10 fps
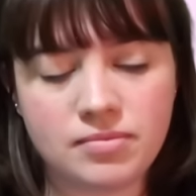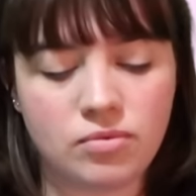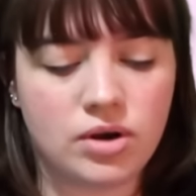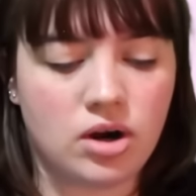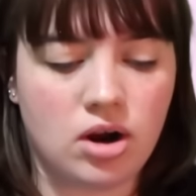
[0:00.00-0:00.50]

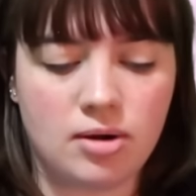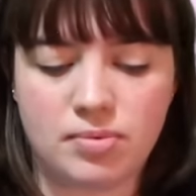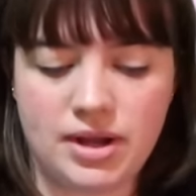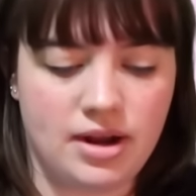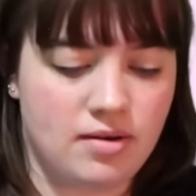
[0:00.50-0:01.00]
We're in our
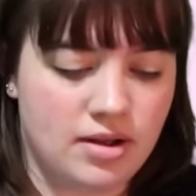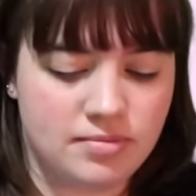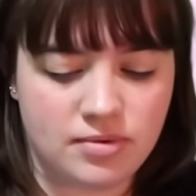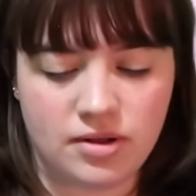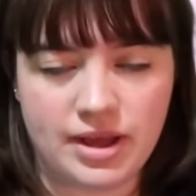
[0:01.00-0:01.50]
heartbreak era,
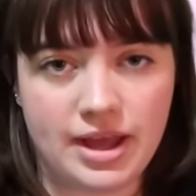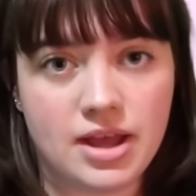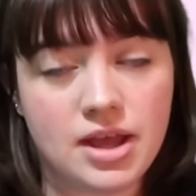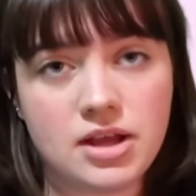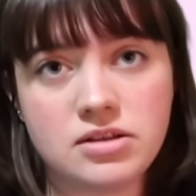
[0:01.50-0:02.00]
okay?
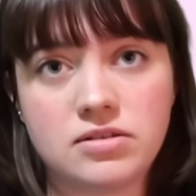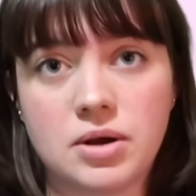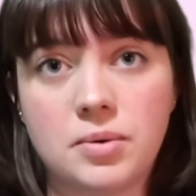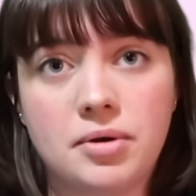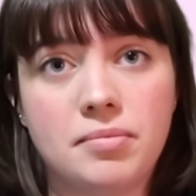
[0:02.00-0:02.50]

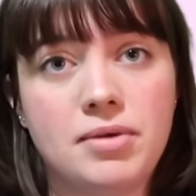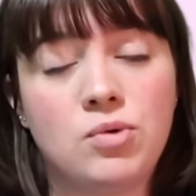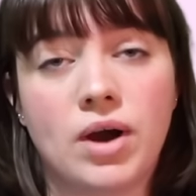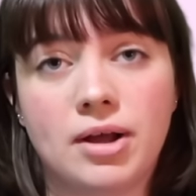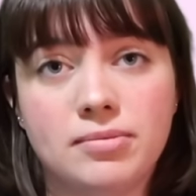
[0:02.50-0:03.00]
So,
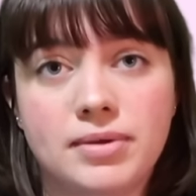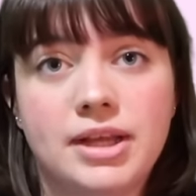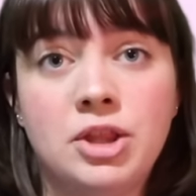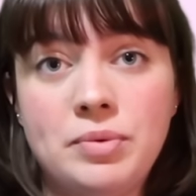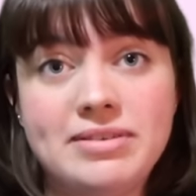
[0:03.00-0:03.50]
meanwhile,
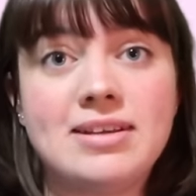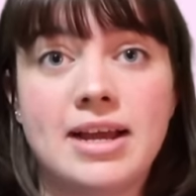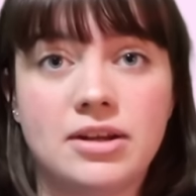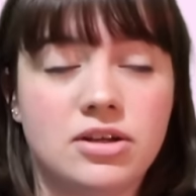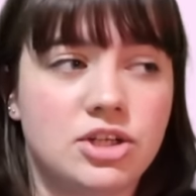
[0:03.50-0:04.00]
in
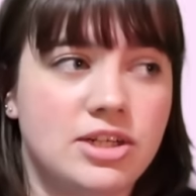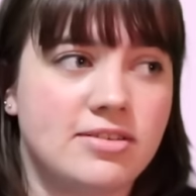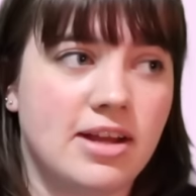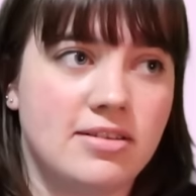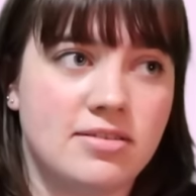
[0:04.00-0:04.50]
Louisiana, because she
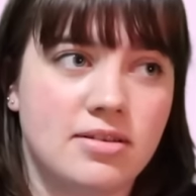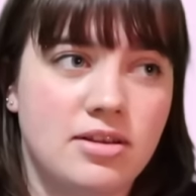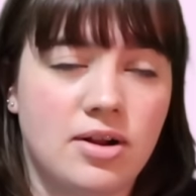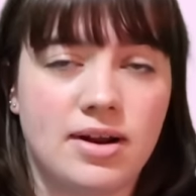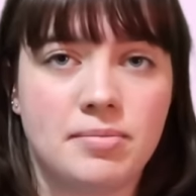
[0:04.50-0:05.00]
decides,
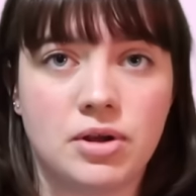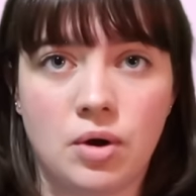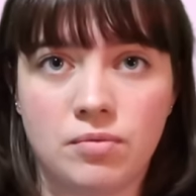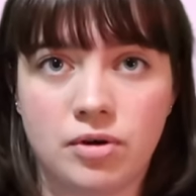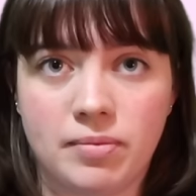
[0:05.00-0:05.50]
you know what, I'm gonna
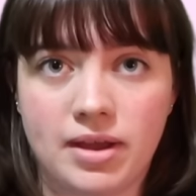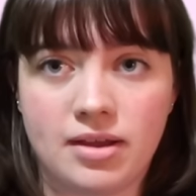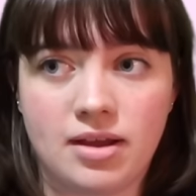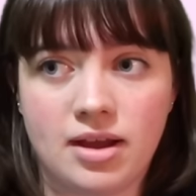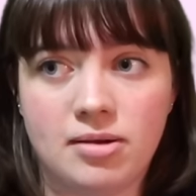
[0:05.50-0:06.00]
go home for a bit.
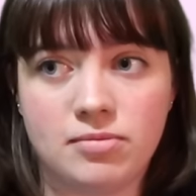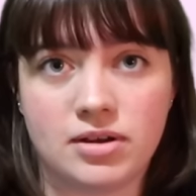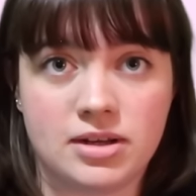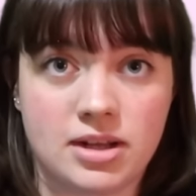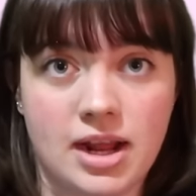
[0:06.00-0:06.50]
I'm
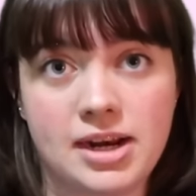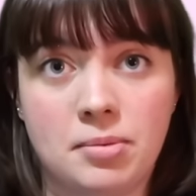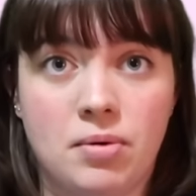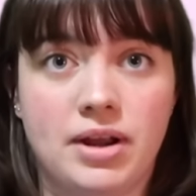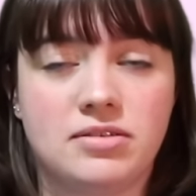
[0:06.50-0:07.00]
fucking done. I need
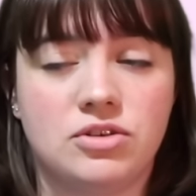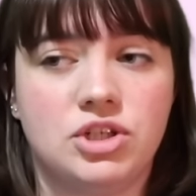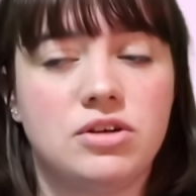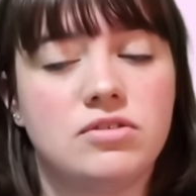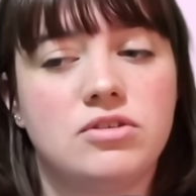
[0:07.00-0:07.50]
a break. So
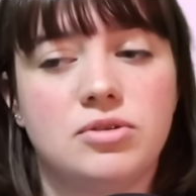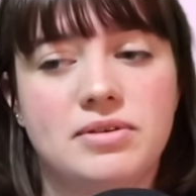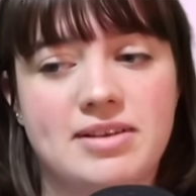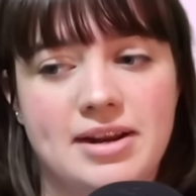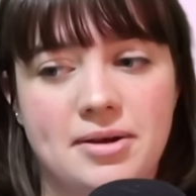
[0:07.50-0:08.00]
she goes to
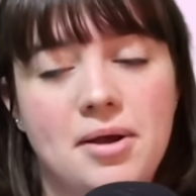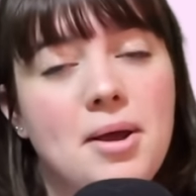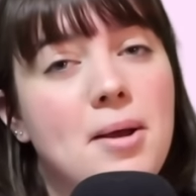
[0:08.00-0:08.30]
Louisiana.